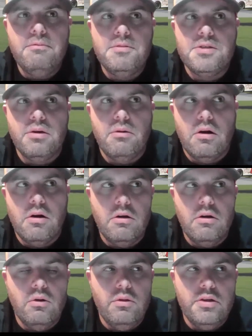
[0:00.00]
So our
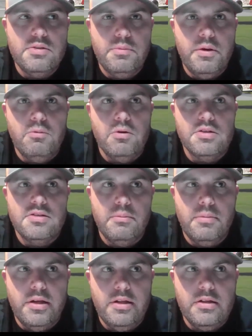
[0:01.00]
goal is we want
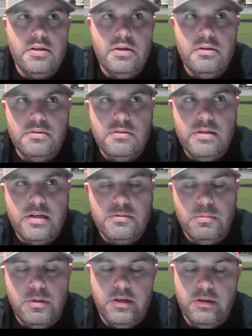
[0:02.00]
somebody
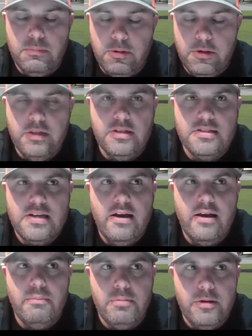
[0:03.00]
that's willing to put in the
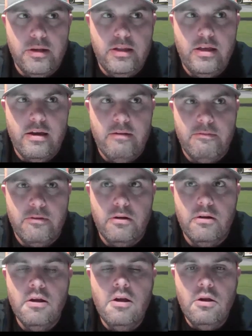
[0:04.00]
time, put in the
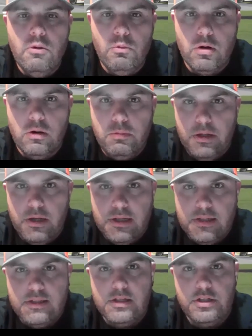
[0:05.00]
effort, work with
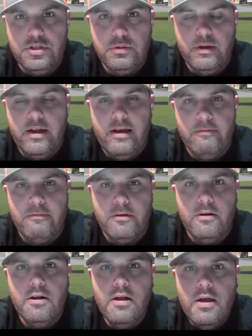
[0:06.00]
us as a joint
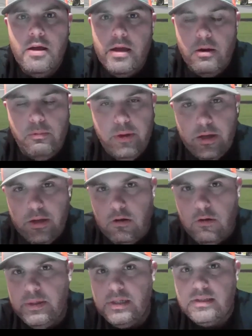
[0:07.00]
effort, and we can
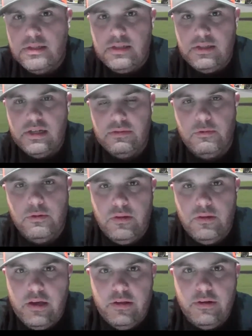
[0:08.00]
all be successful
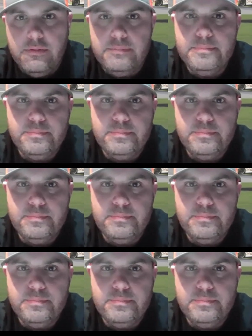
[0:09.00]
together.